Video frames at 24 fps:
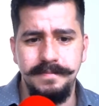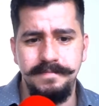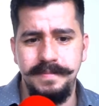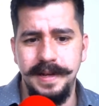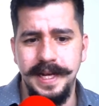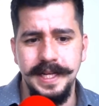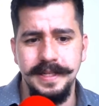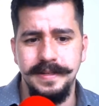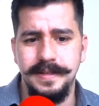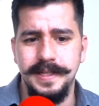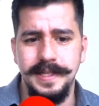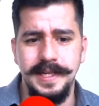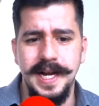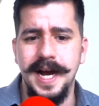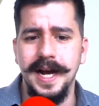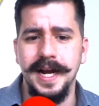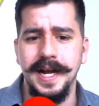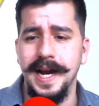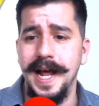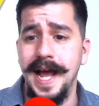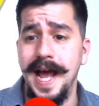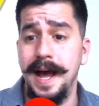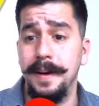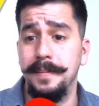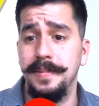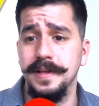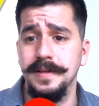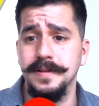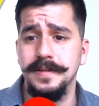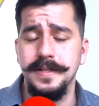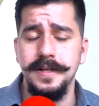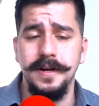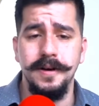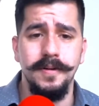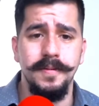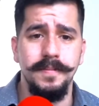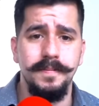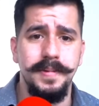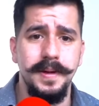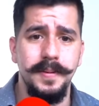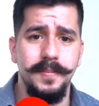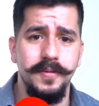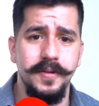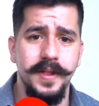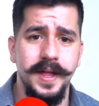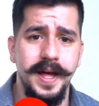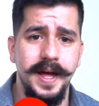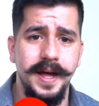It's not going to happen. So
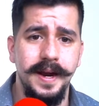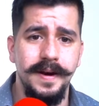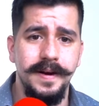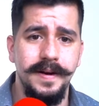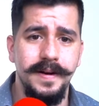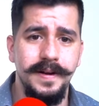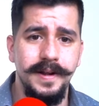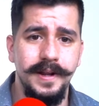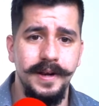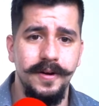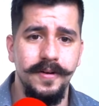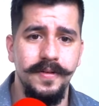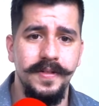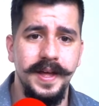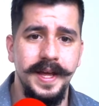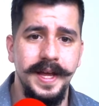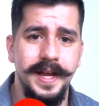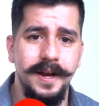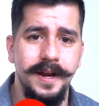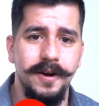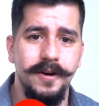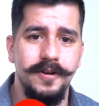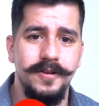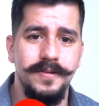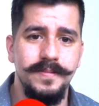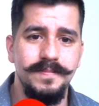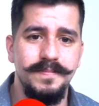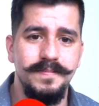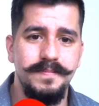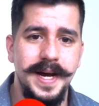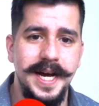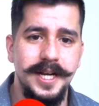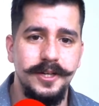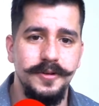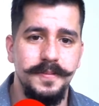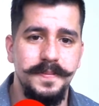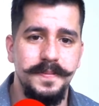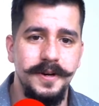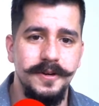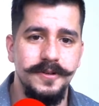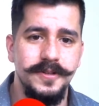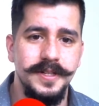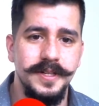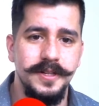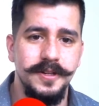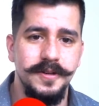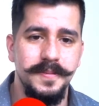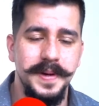people that, they hear Patrick
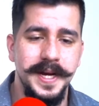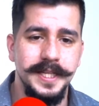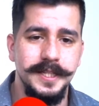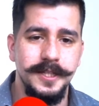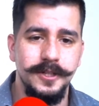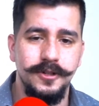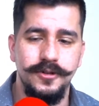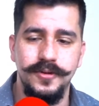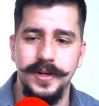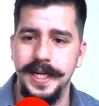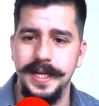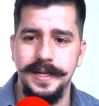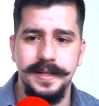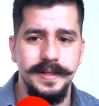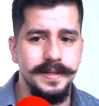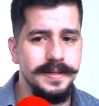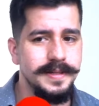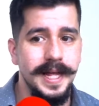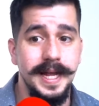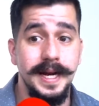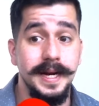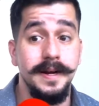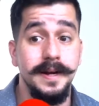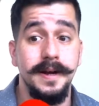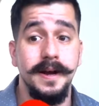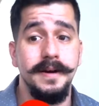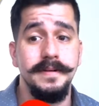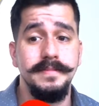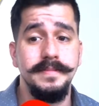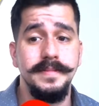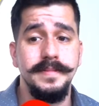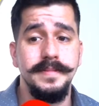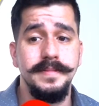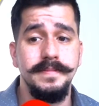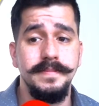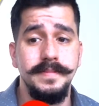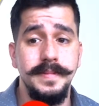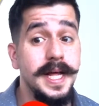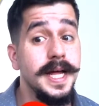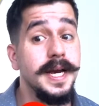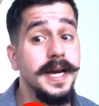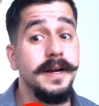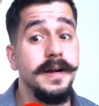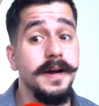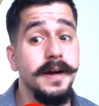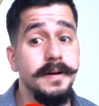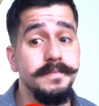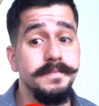Peterson demands a trade, just let it go. Let
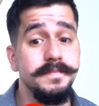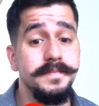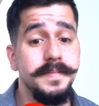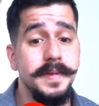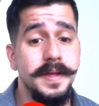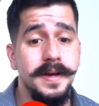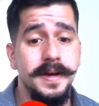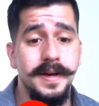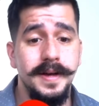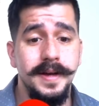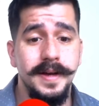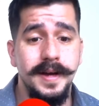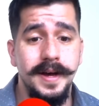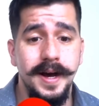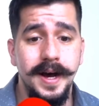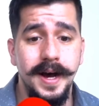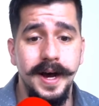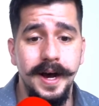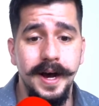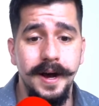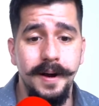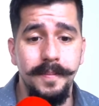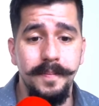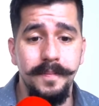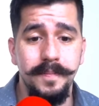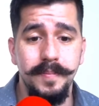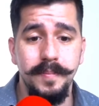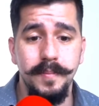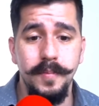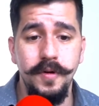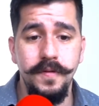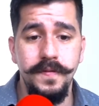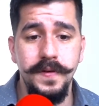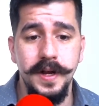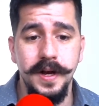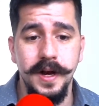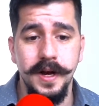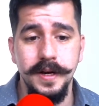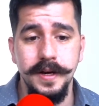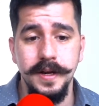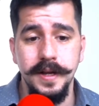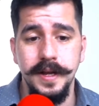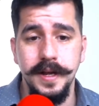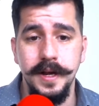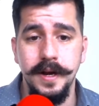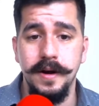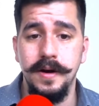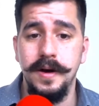it go. Moving on to
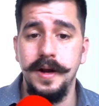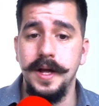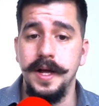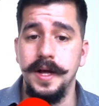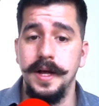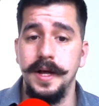here.